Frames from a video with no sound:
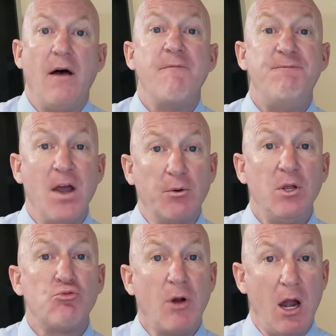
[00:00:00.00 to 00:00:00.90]
Very
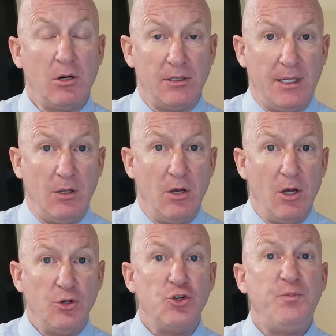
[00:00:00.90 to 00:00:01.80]
rarely
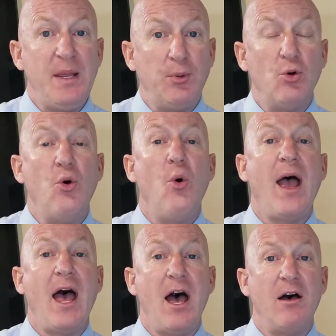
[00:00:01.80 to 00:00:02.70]
do people who
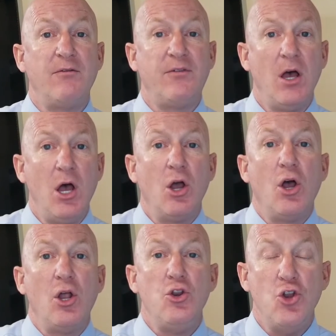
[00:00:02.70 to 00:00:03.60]
have
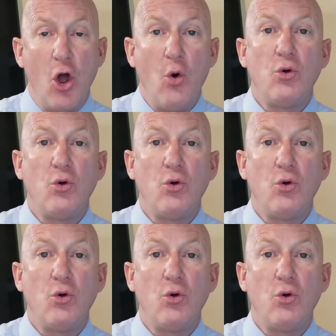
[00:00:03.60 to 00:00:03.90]
no